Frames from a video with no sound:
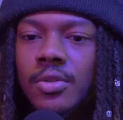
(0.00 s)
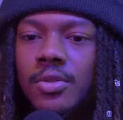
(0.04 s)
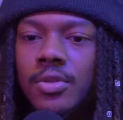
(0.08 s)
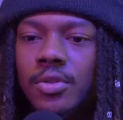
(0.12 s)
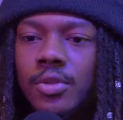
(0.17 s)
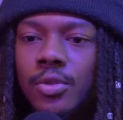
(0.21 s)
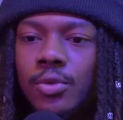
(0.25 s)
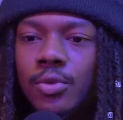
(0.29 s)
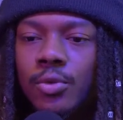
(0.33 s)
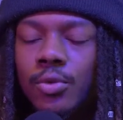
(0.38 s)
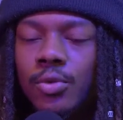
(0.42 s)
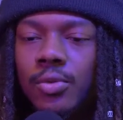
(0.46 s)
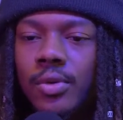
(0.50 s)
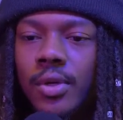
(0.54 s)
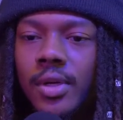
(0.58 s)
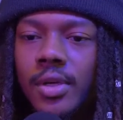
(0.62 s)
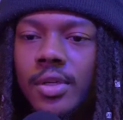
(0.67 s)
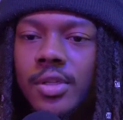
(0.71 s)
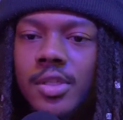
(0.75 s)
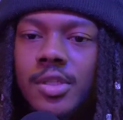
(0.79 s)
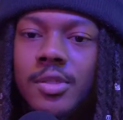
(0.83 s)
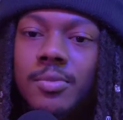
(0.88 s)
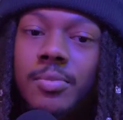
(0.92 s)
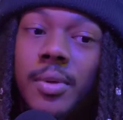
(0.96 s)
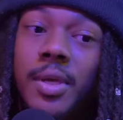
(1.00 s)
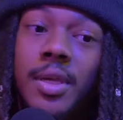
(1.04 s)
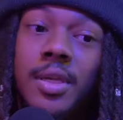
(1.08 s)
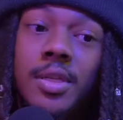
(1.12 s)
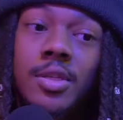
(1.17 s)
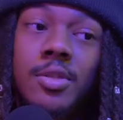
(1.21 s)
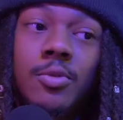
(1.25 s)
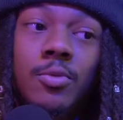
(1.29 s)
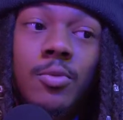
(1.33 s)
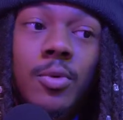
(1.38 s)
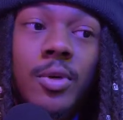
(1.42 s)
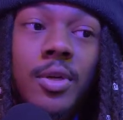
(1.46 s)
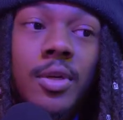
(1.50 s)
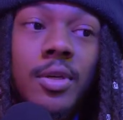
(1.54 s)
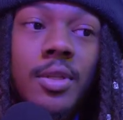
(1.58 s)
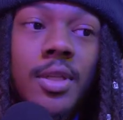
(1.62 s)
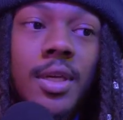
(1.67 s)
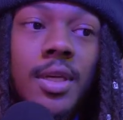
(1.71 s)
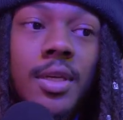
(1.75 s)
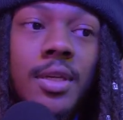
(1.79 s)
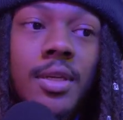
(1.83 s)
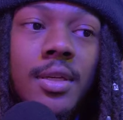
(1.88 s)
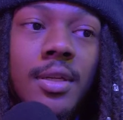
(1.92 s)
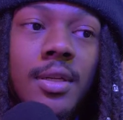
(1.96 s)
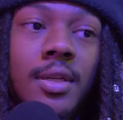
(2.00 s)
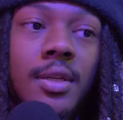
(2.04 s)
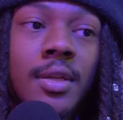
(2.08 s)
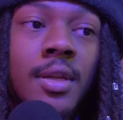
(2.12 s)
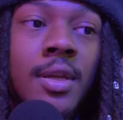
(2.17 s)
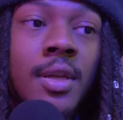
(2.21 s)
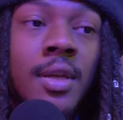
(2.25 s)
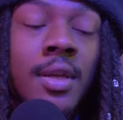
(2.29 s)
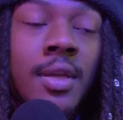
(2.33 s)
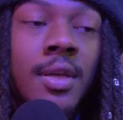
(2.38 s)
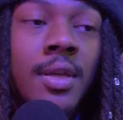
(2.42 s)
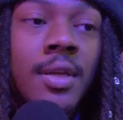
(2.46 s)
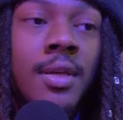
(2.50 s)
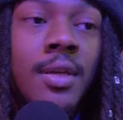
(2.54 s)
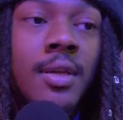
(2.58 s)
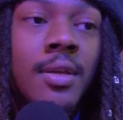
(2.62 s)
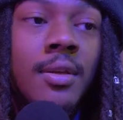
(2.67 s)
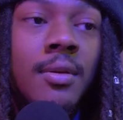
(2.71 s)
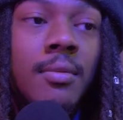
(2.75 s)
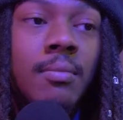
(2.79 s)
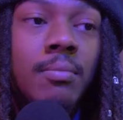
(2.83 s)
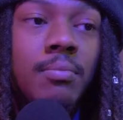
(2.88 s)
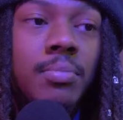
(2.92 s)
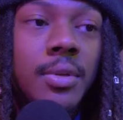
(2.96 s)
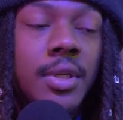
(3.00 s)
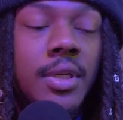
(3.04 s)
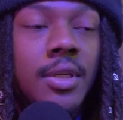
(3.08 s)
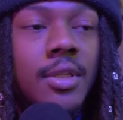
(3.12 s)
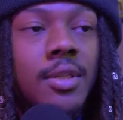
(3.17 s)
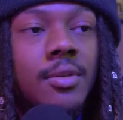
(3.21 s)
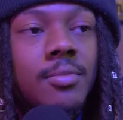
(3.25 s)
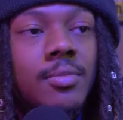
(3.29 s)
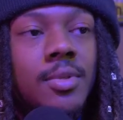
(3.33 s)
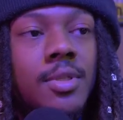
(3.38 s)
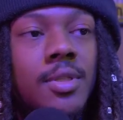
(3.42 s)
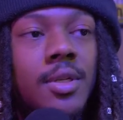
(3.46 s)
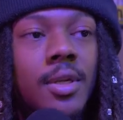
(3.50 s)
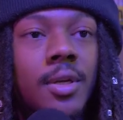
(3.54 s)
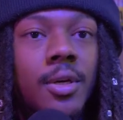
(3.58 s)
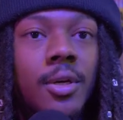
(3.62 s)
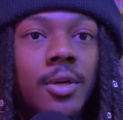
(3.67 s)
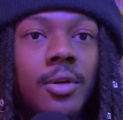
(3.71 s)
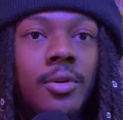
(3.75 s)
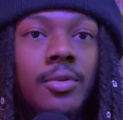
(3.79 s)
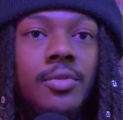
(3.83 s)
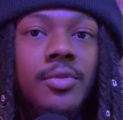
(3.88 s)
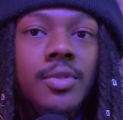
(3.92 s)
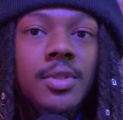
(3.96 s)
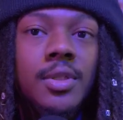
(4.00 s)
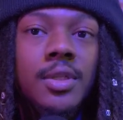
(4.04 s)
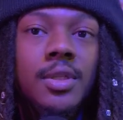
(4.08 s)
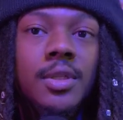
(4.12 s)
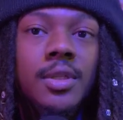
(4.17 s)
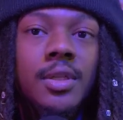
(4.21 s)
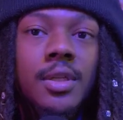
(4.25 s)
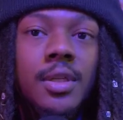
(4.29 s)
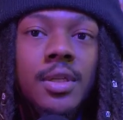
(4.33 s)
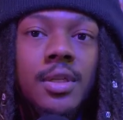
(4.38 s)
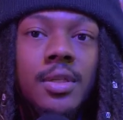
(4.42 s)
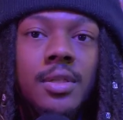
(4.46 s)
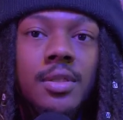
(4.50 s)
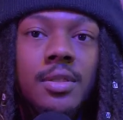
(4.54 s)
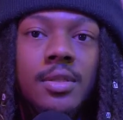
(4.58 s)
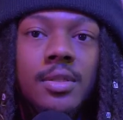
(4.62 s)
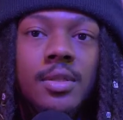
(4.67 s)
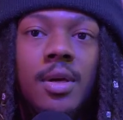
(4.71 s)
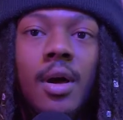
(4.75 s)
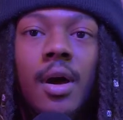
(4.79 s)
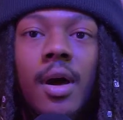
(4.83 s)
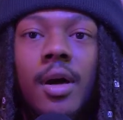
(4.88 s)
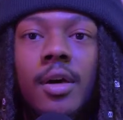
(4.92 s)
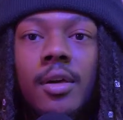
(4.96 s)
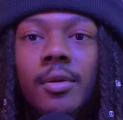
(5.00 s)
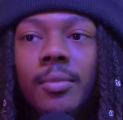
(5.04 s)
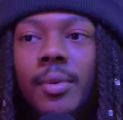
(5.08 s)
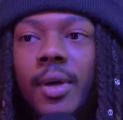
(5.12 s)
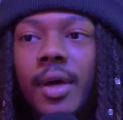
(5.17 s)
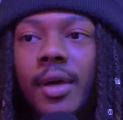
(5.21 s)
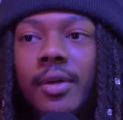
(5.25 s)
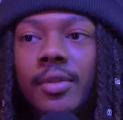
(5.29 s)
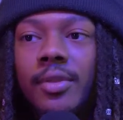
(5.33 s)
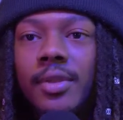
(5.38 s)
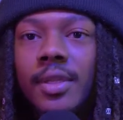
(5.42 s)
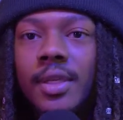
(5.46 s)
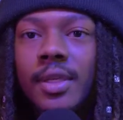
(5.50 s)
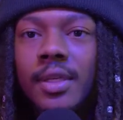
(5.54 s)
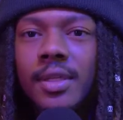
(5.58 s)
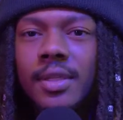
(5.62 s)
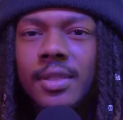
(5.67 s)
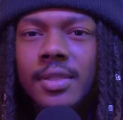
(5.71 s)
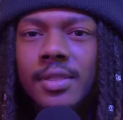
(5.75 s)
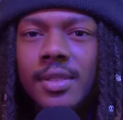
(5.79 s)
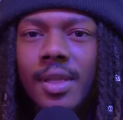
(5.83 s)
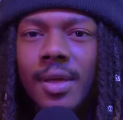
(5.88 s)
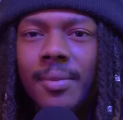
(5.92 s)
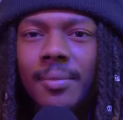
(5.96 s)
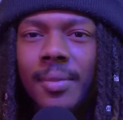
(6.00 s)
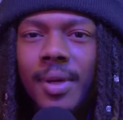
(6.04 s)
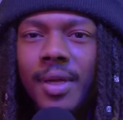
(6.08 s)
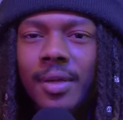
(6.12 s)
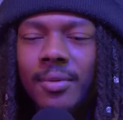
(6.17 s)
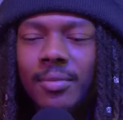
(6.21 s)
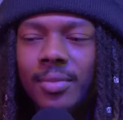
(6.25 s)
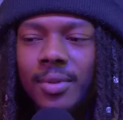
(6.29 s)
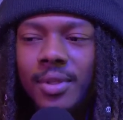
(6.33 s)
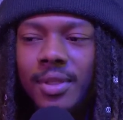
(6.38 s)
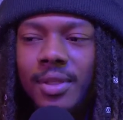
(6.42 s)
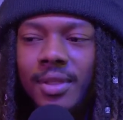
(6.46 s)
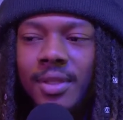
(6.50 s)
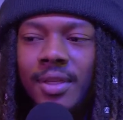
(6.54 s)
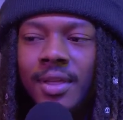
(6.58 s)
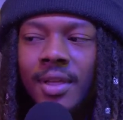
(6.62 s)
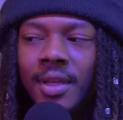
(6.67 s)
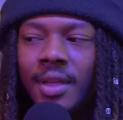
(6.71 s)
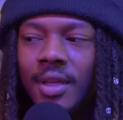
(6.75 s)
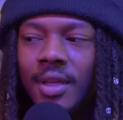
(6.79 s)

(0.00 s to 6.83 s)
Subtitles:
to a space where they could be themselves and talk about things that might be